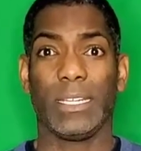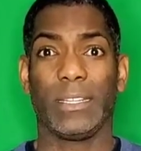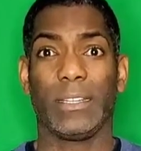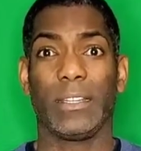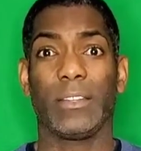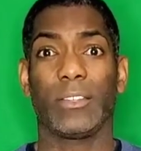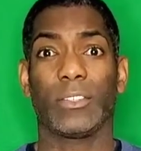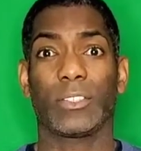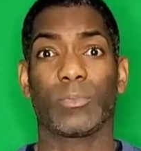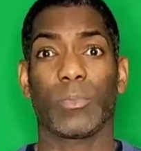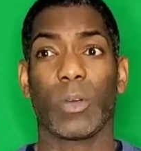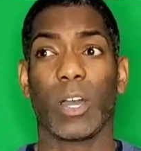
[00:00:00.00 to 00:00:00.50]
And then
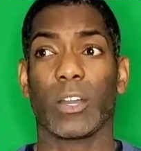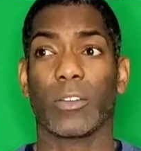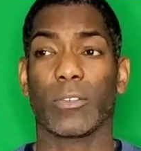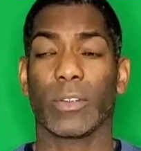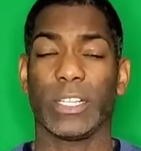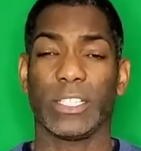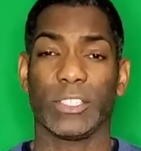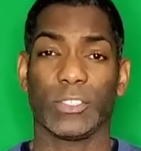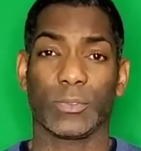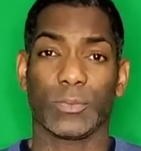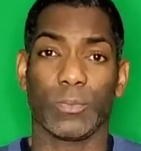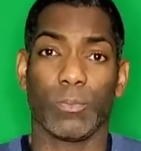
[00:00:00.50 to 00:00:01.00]
there's
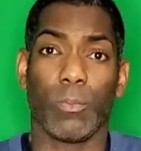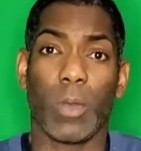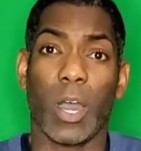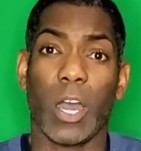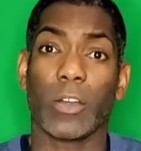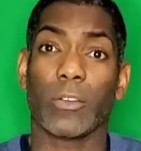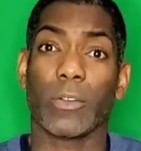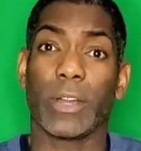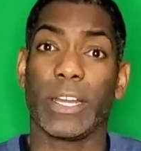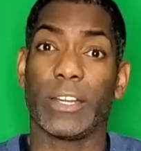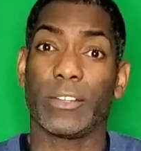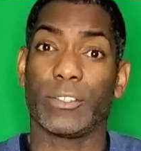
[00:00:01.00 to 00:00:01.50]

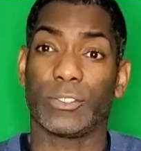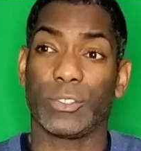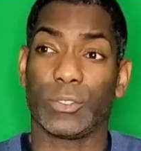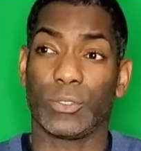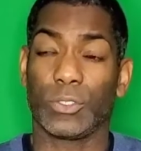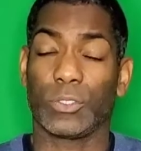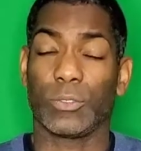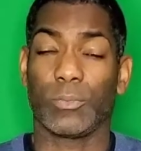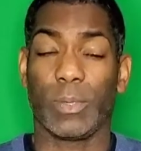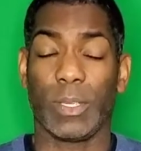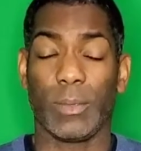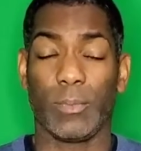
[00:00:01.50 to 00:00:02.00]
moderators, those
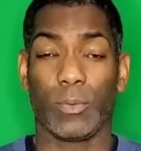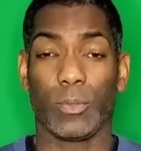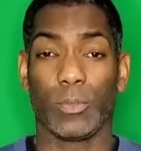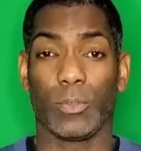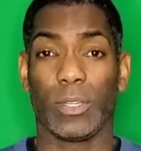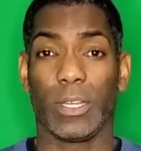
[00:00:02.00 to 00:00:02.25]
are the people